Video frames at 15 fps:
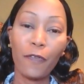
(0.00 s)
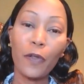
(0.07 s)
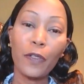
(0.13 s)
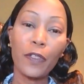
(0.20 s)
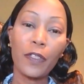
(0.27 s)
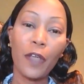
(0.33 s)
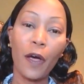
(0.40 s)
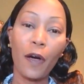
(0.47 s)

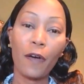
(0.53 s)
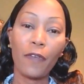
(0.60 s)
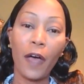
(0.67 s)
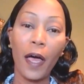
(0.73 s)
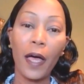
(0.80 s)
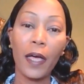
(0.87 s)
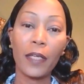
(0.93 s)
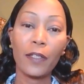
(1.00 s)
First off,
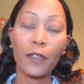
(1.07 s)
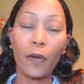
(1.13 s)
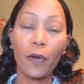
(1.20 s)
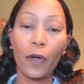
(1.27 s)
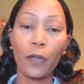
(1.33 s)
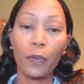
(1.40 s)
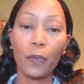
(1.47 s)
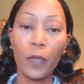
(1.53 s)
I
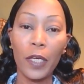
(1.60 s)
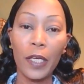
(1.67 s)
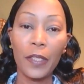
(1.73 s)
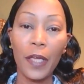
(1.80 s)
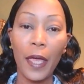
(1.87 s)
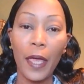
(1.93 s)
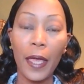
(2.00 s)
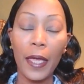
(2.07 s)
start with